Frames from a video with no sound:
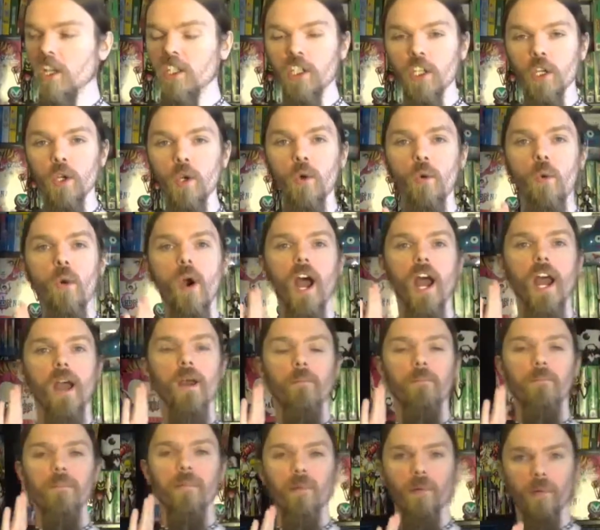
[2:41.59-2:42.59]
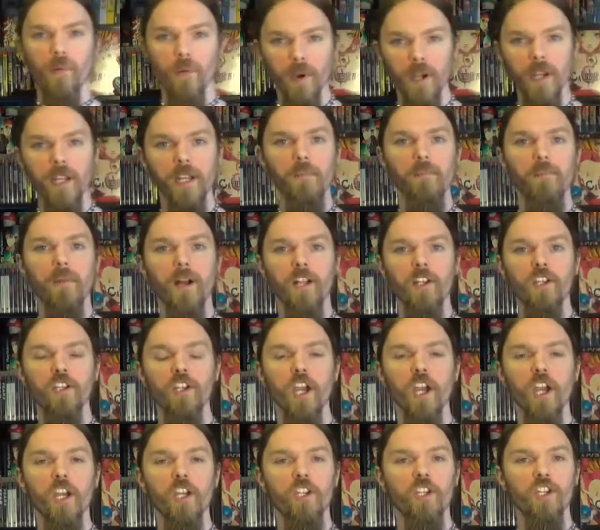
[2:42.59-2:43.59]
you pretty much
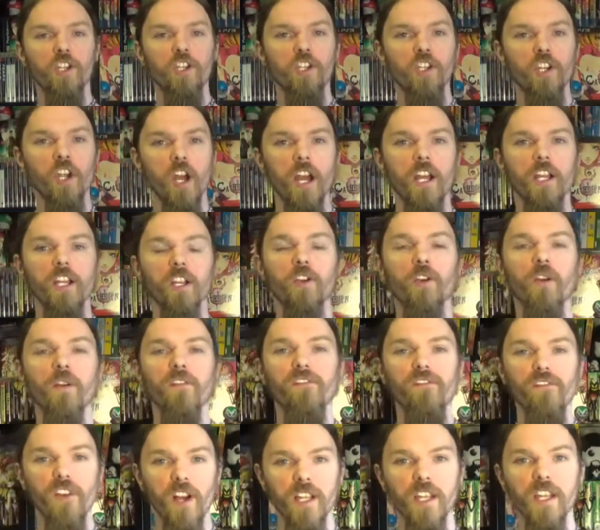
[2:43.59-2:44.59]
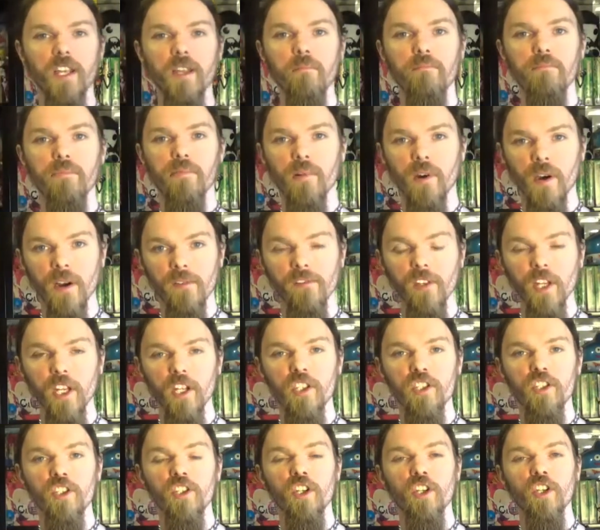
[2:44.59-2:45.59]
shot your fucking
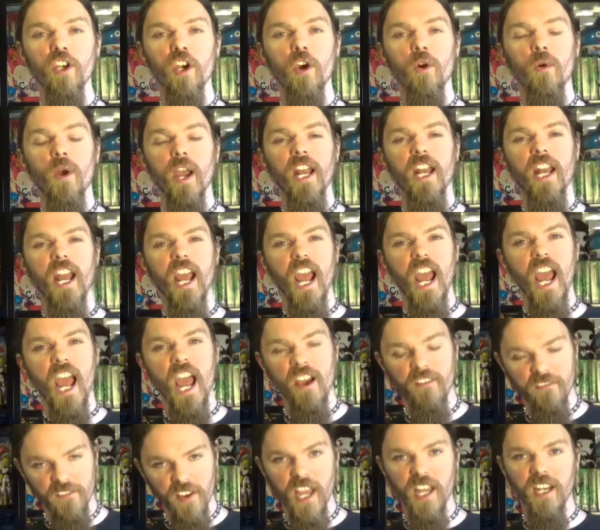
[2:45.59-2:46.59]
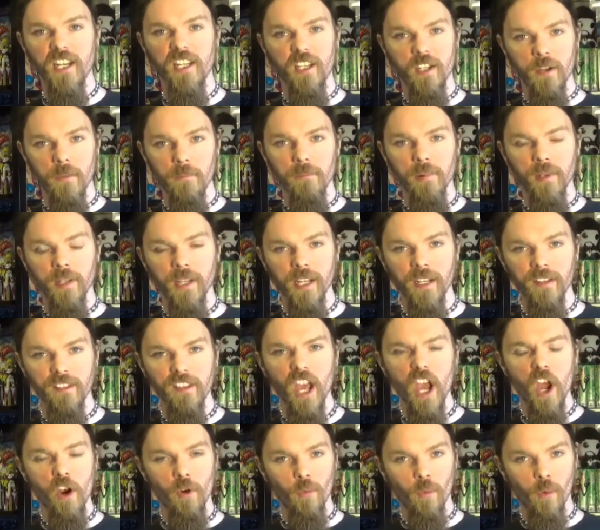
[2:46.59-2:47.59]
privilege to go and have any complaints
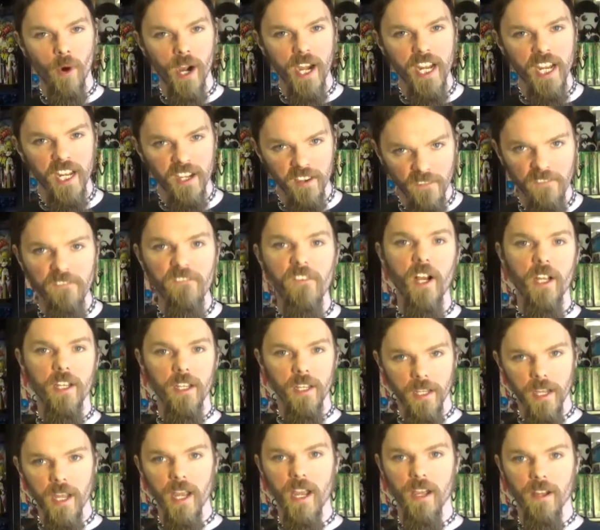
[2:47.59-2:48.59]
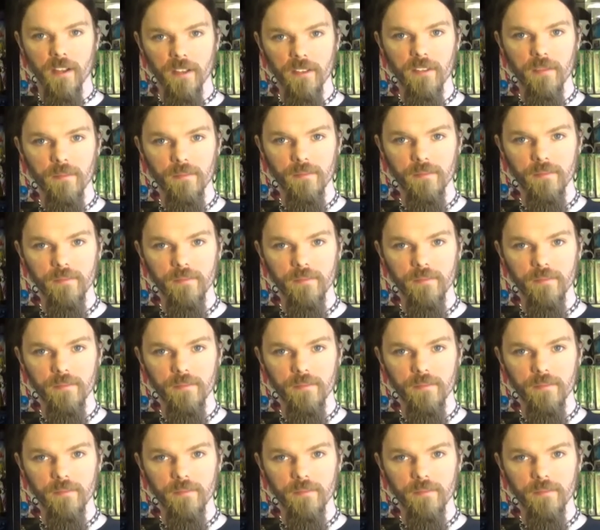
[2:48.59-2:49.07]
right in the fucking ass.